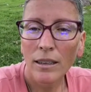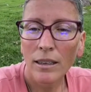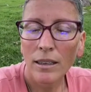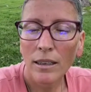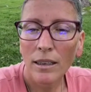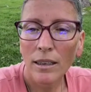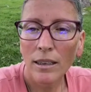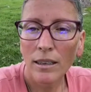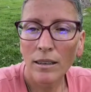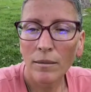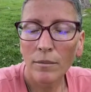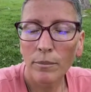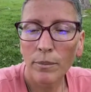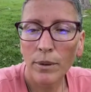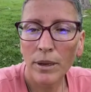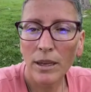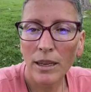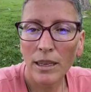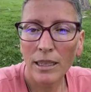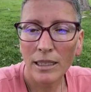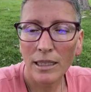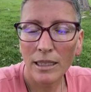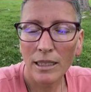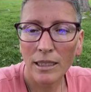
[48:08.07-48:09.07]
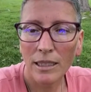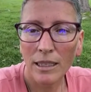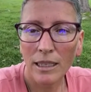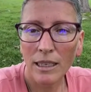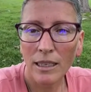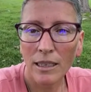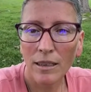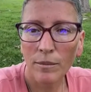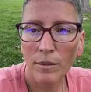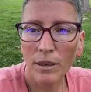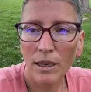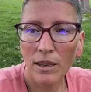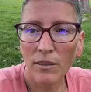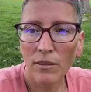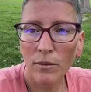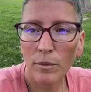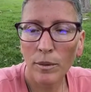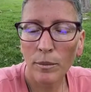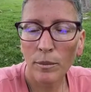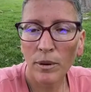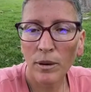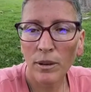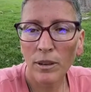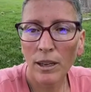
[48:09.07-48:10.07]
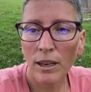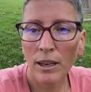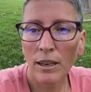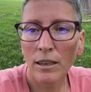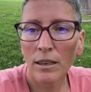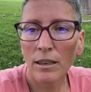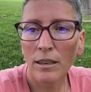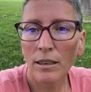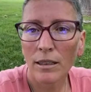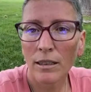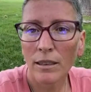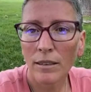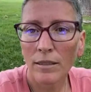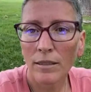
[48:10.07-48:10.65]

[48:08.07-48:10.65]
yeah, it'd be nice to see him and give him a birthday hug.